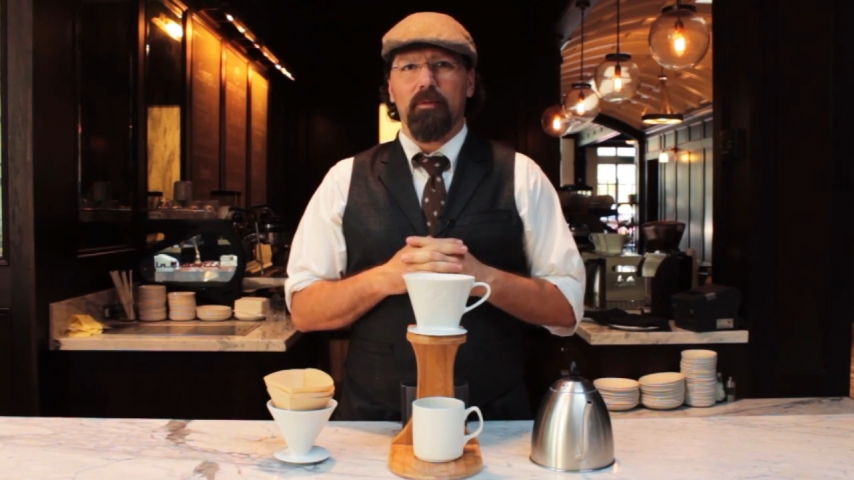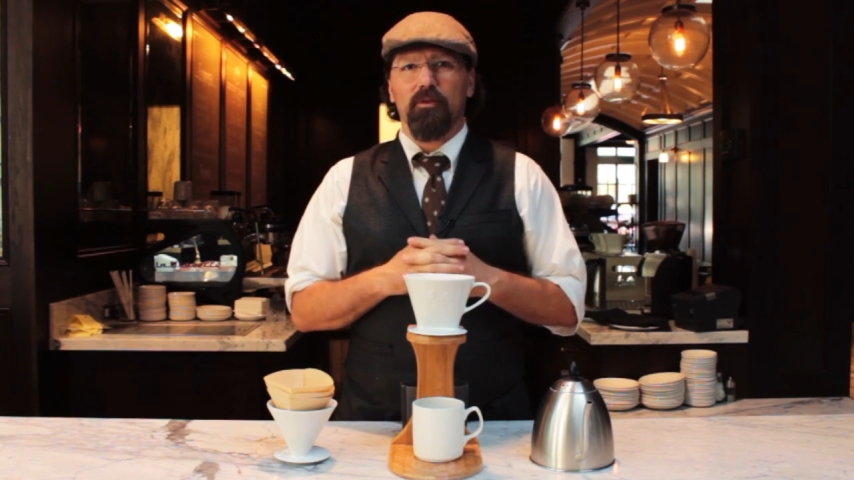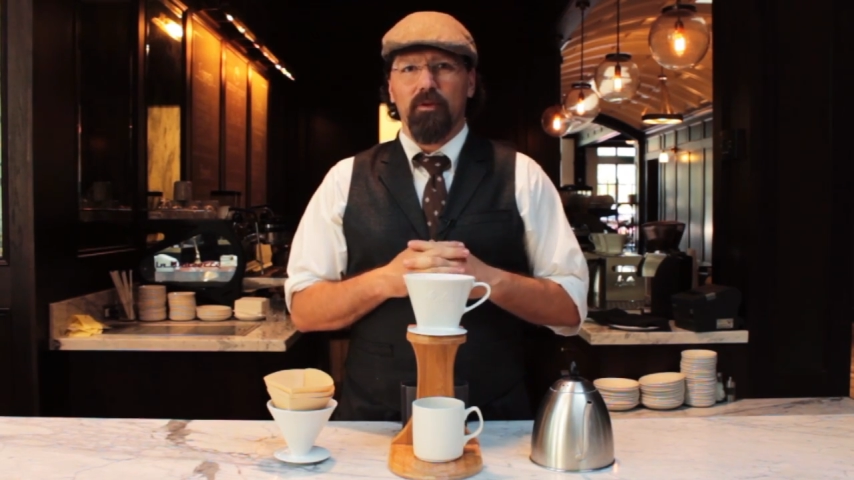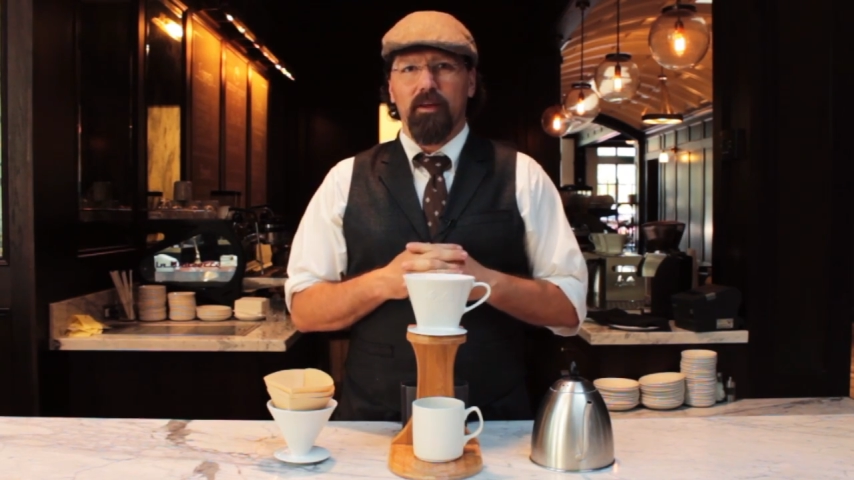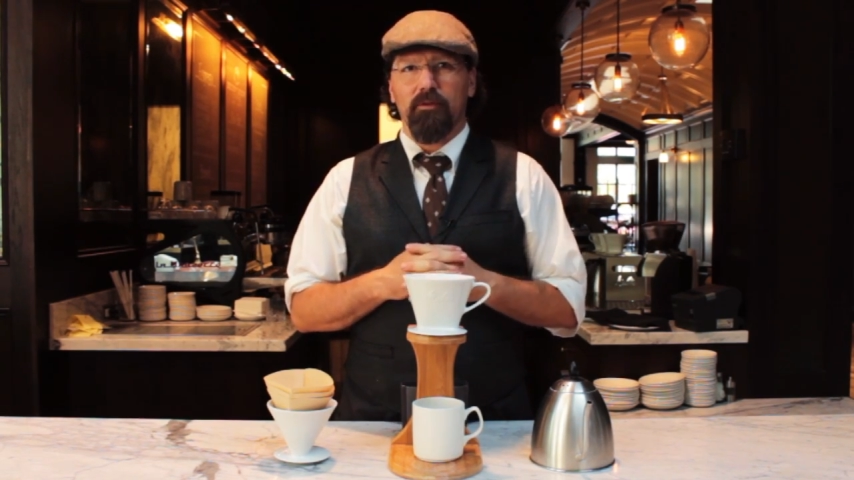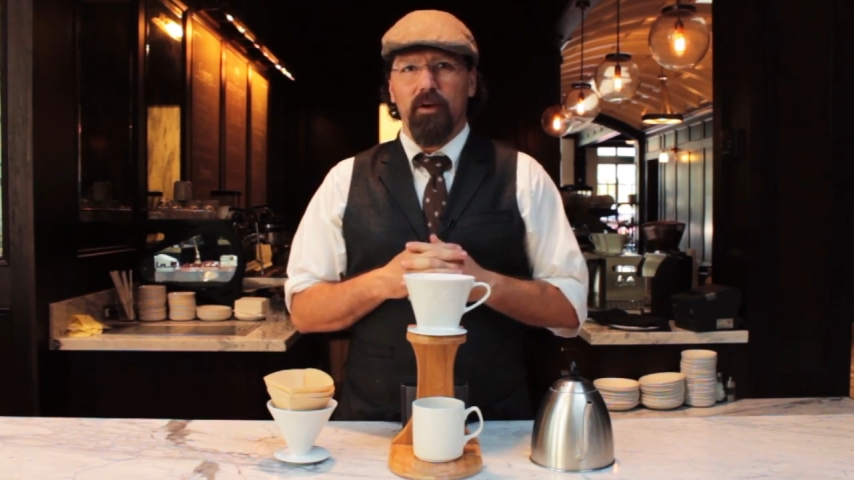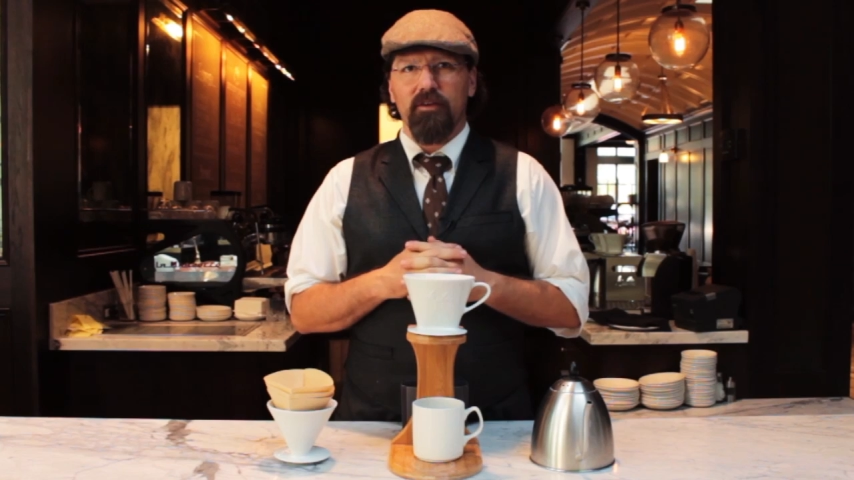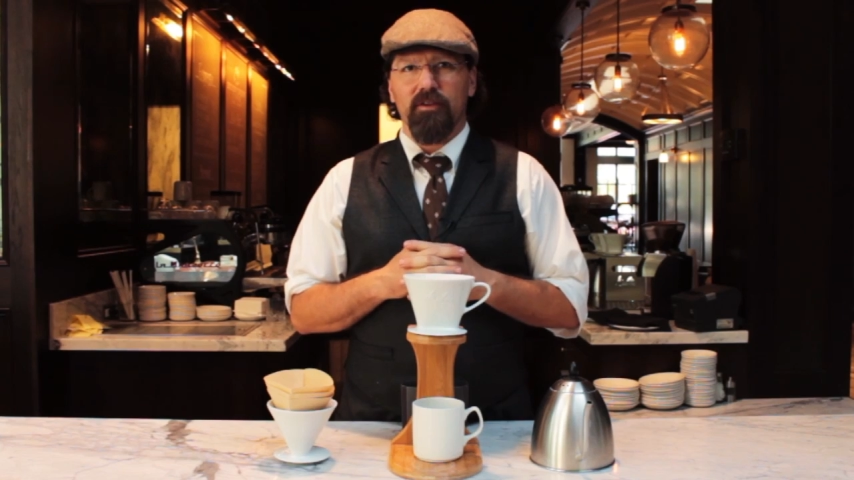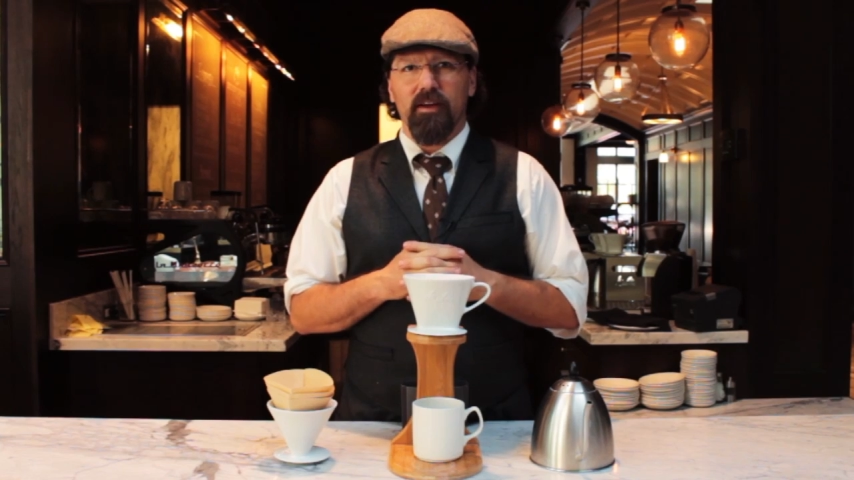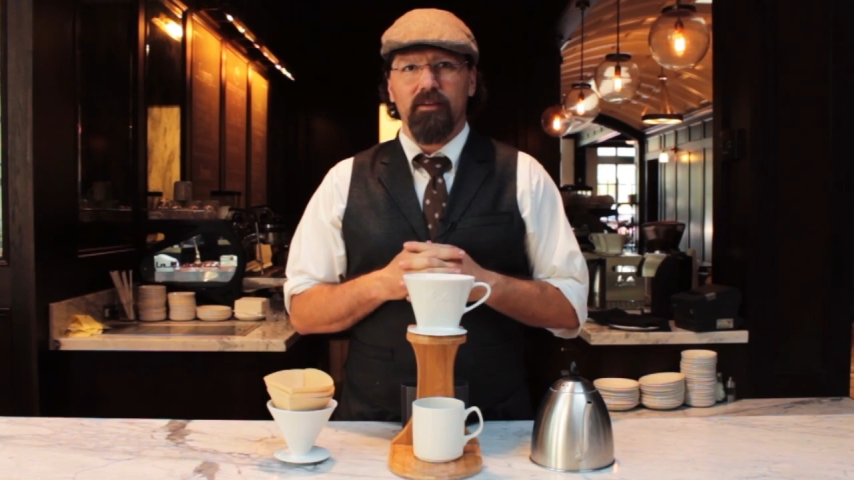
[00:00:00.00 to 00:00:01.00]
is really
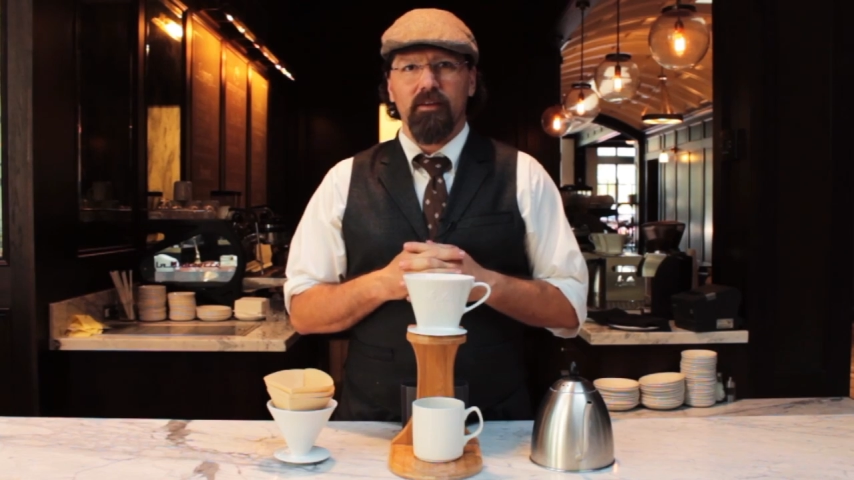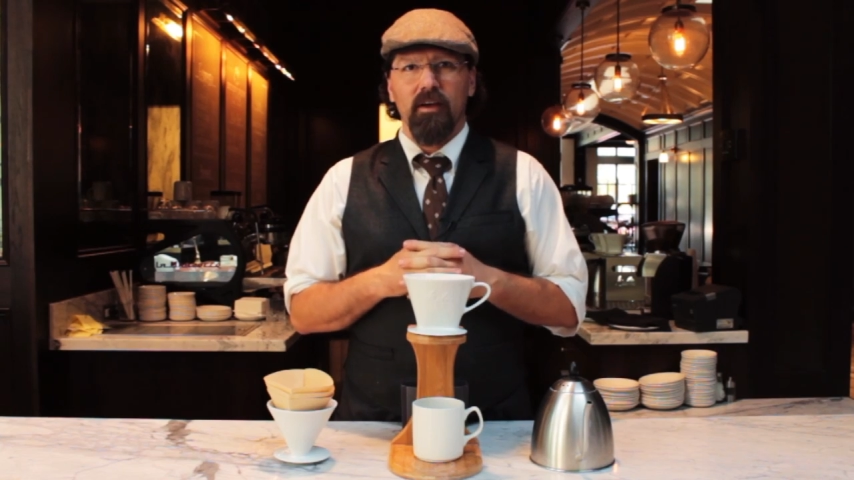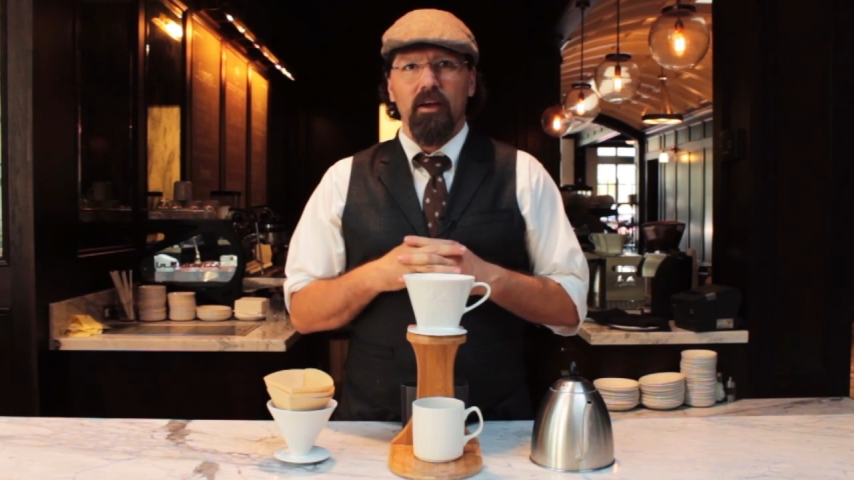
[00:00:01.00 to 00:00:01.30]
freshness.